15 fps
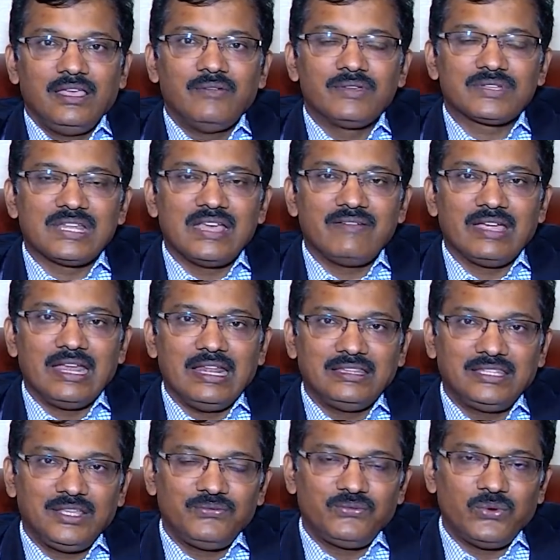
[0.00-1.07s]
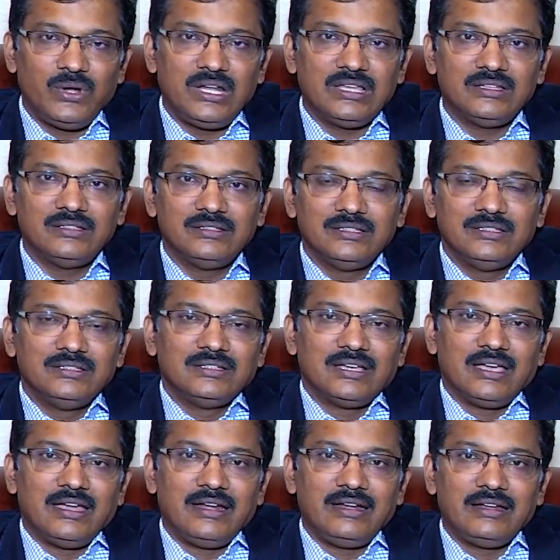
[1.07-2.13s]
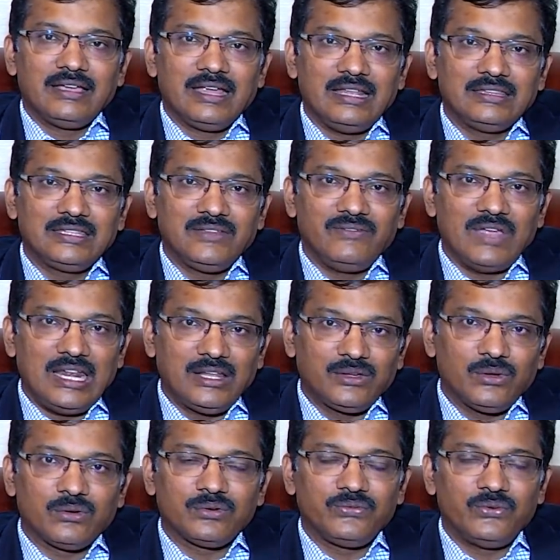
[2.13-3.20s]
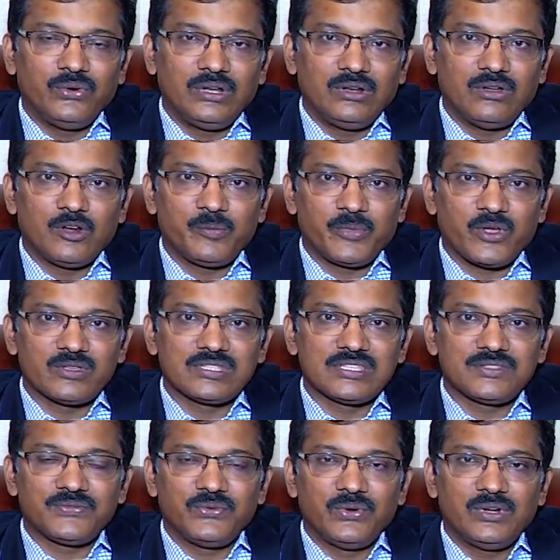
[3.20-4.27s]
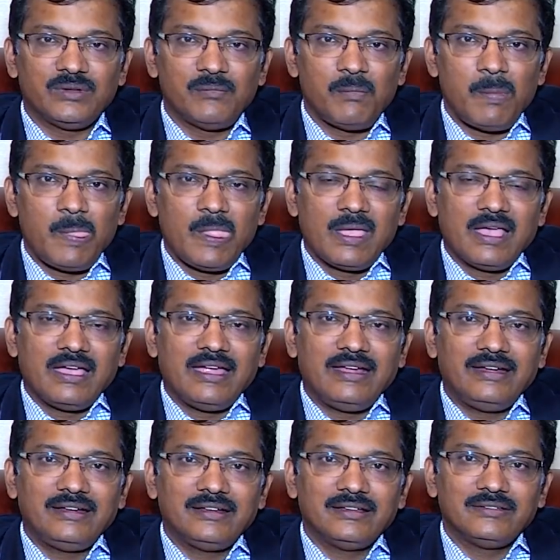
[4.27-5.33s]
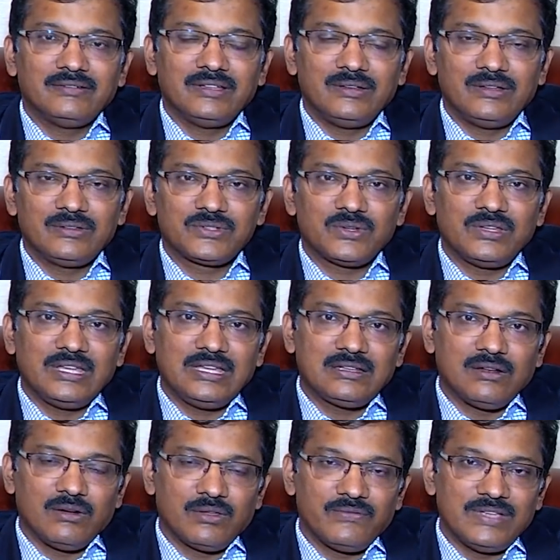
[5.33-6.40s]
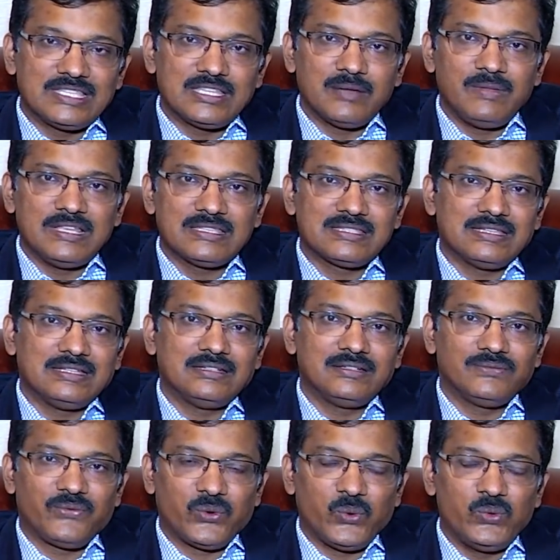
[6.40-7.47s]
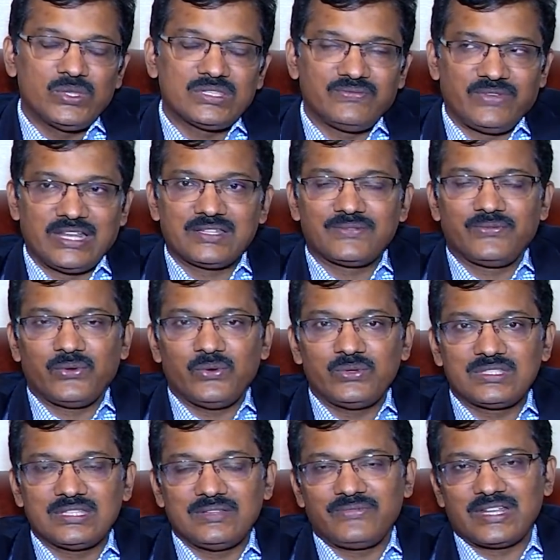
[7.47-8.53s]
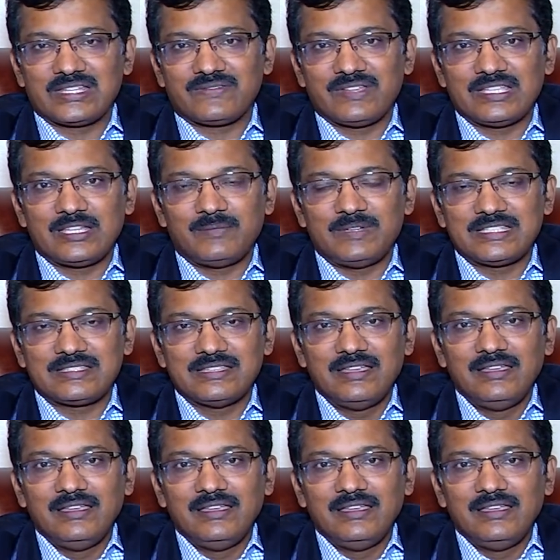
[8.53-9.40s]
We should have a healthy food and healthy well cooked food, not processed food, and we should eat a lot of vegetables and fruits, fresh fruits and fresh vegetables,